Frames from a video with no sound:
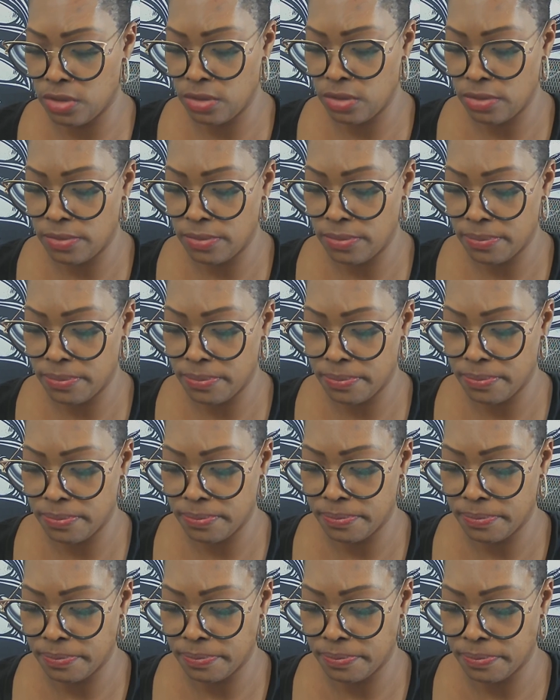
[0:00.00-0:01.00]

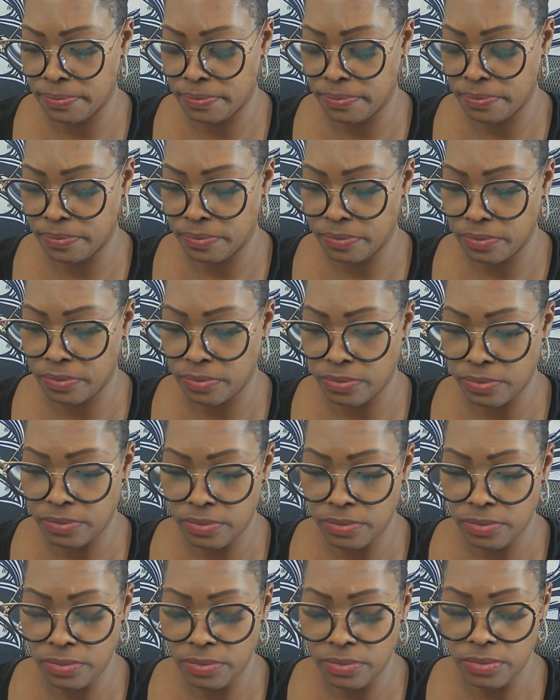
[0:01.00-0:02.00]

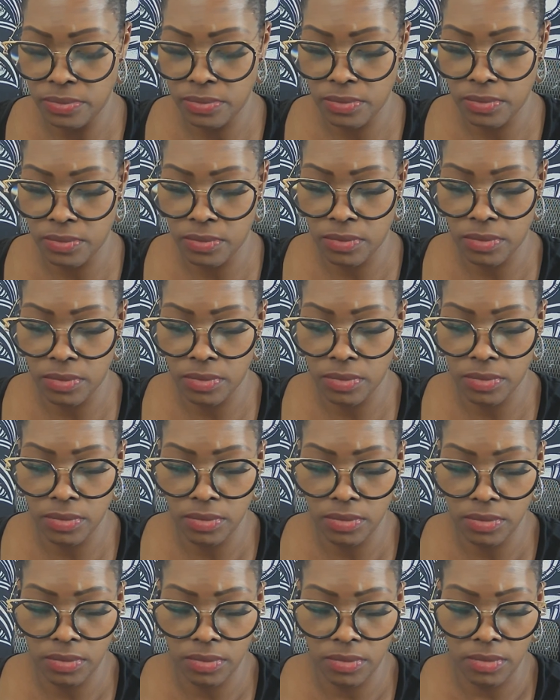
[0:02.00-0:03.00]

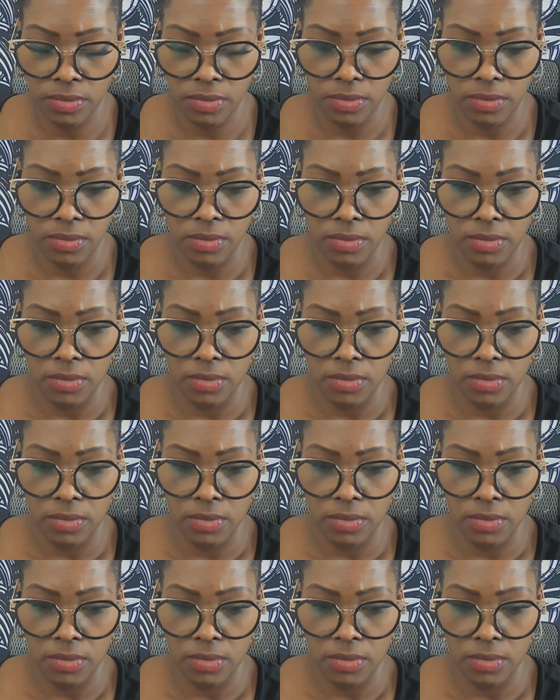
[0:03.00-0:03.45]
(no one is talking)